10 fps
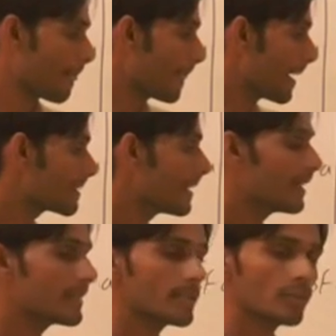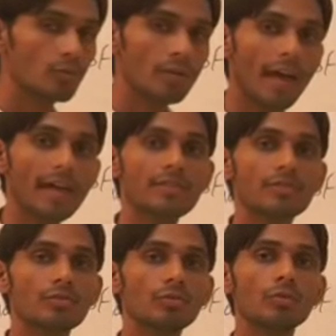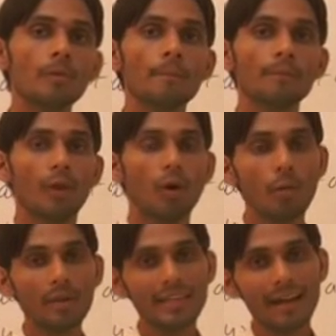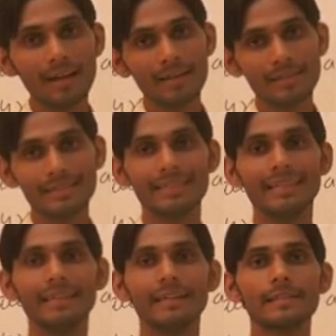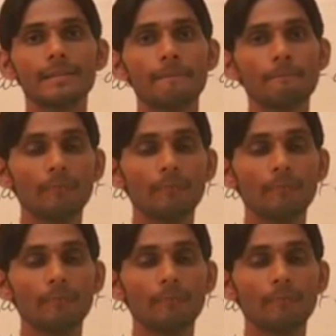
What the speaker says: Next, then she should has to obey the seniors.